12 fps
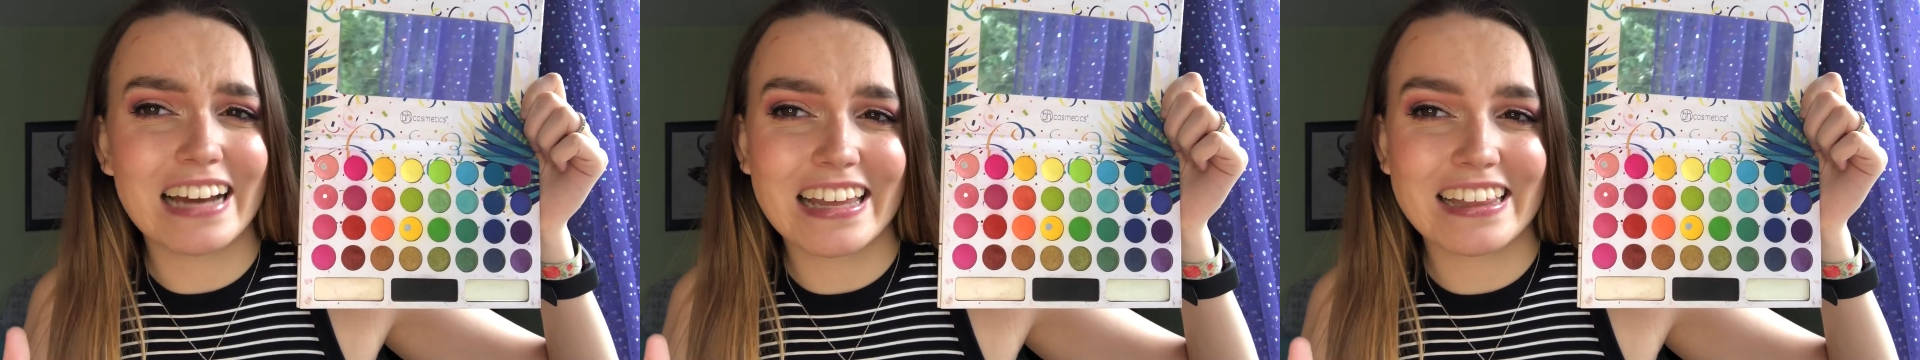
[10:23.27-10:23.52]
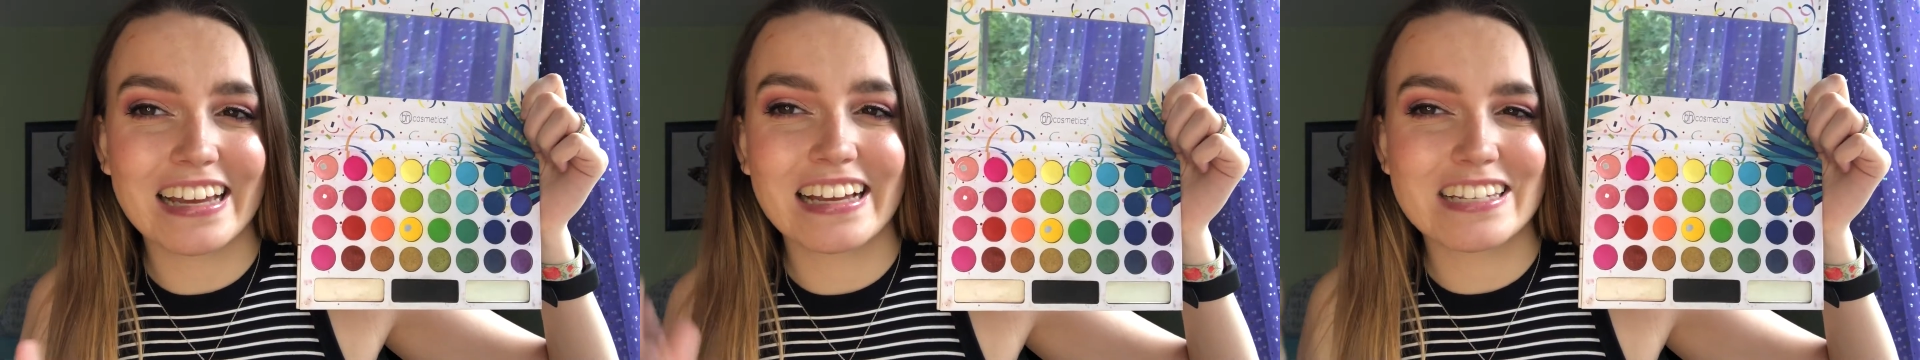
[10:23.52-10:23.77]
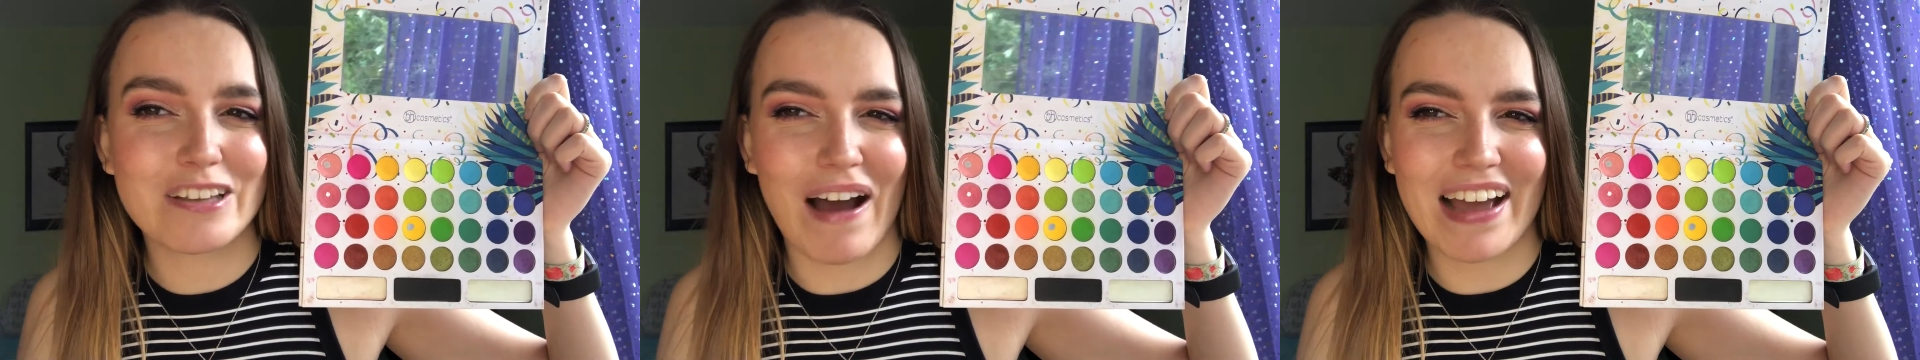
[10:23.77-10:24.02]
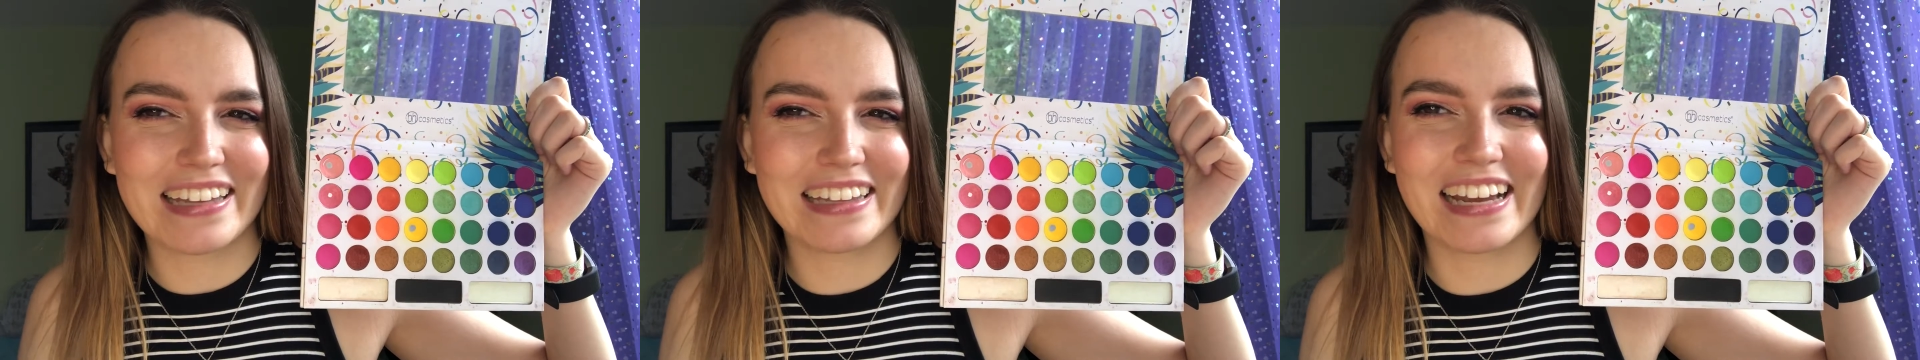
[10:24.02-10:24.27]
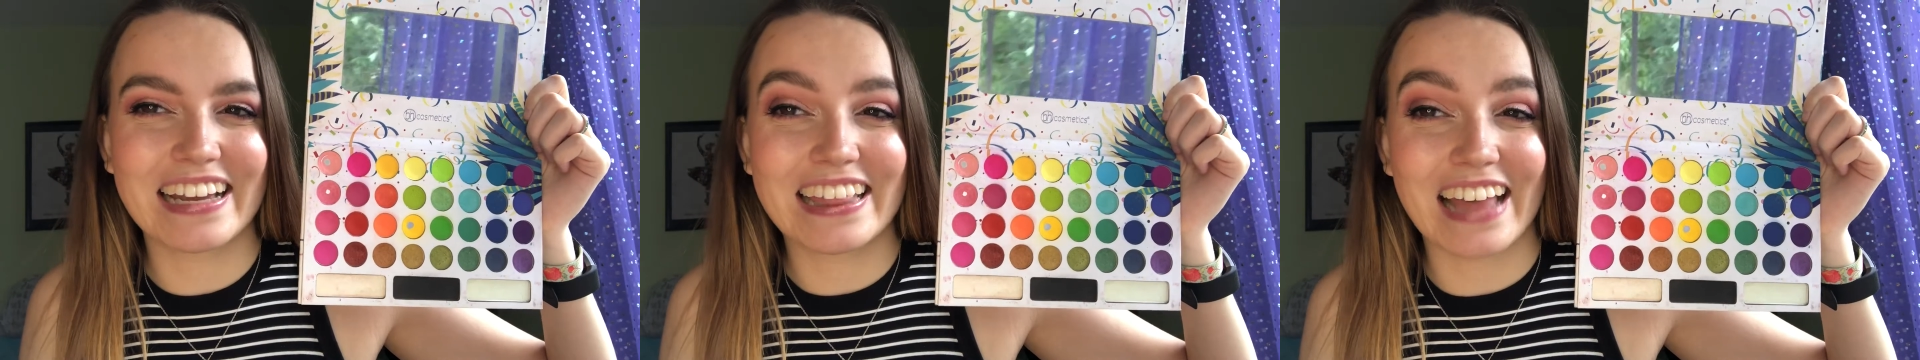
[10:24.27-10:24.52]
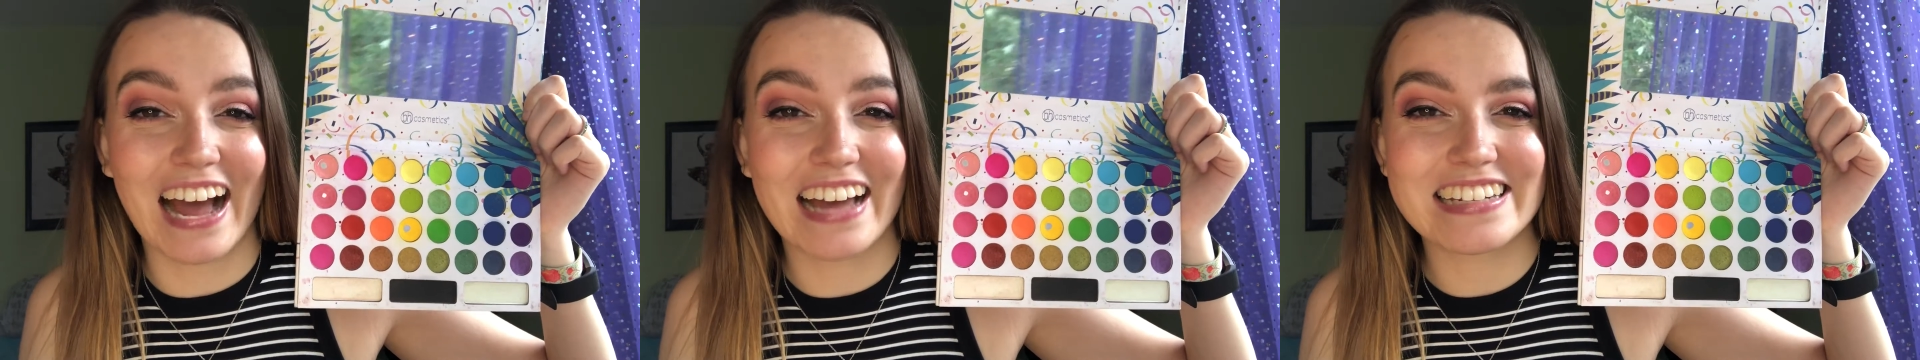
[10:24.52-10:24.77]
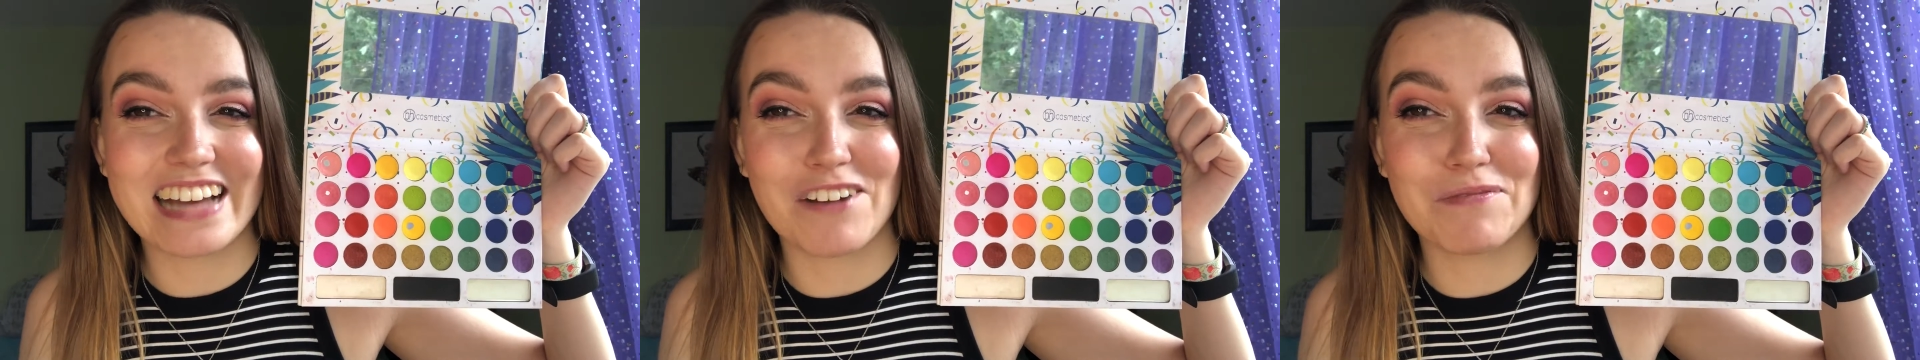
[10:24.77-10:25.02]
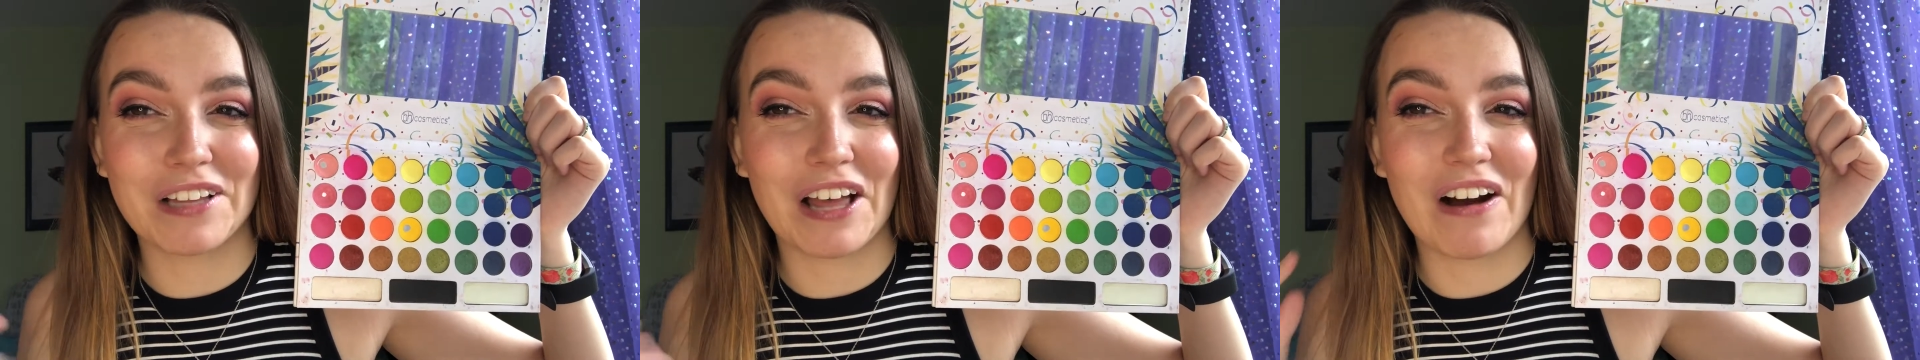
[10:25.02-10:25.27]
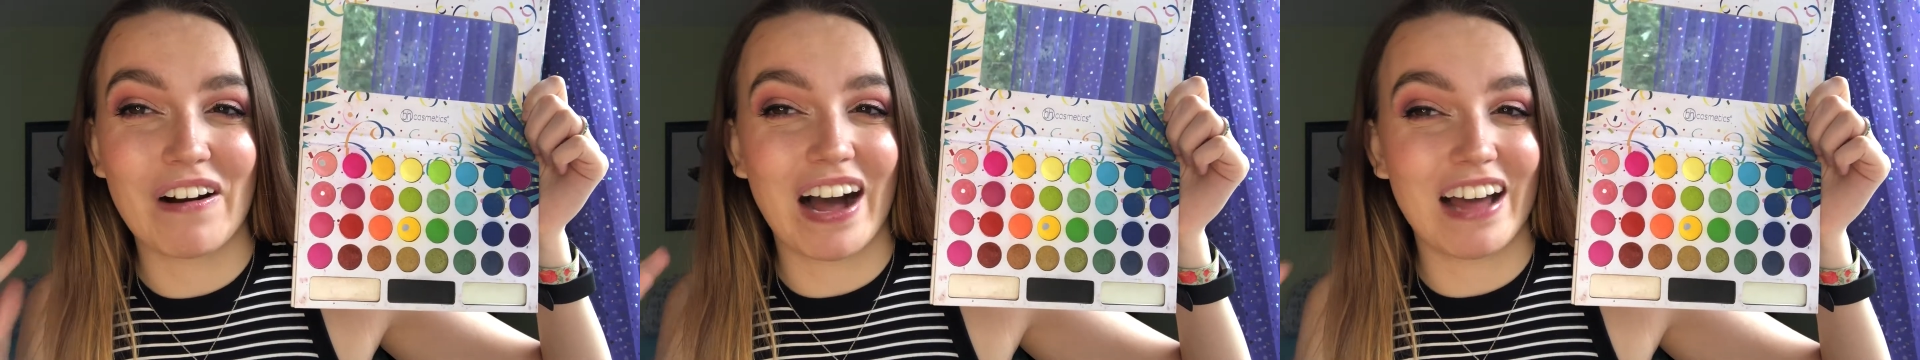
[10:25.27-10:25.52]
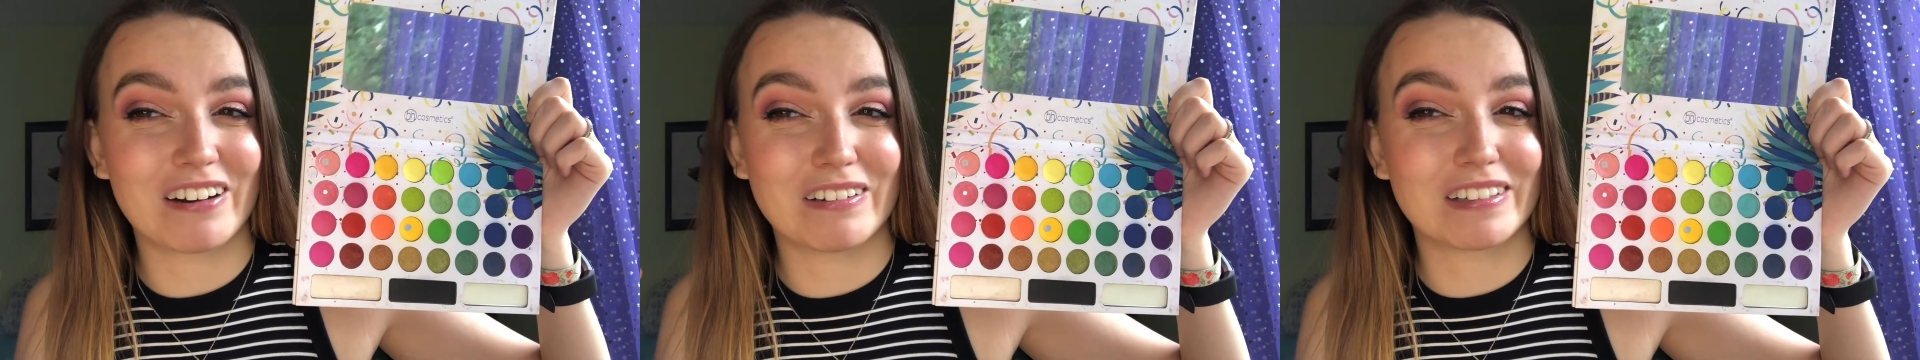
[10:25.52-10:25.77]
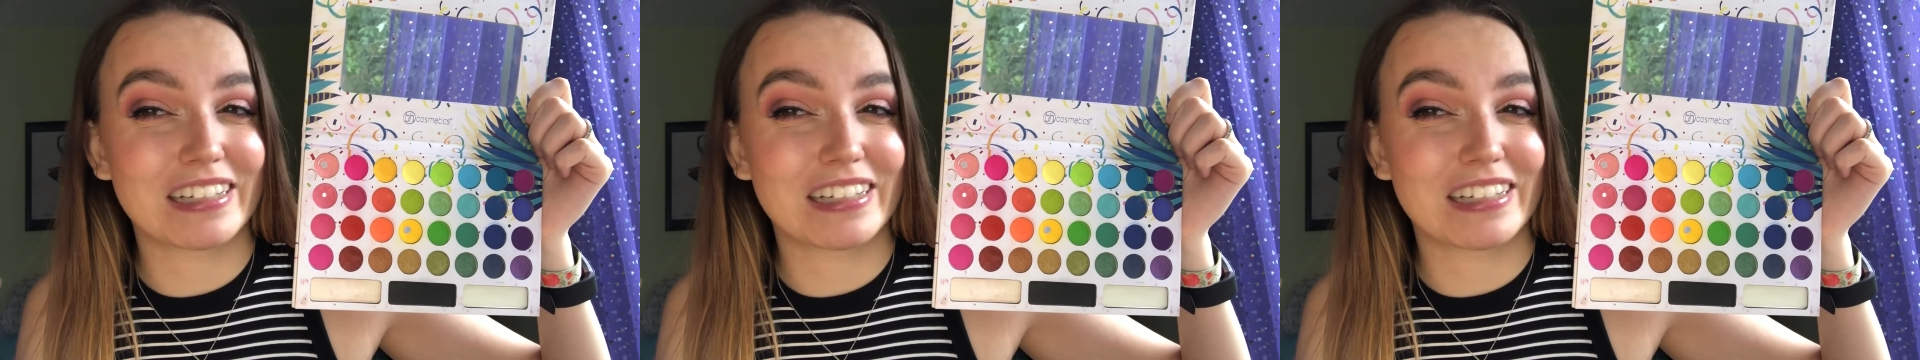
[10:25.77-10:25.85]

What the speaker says: I think, so I can link that down below.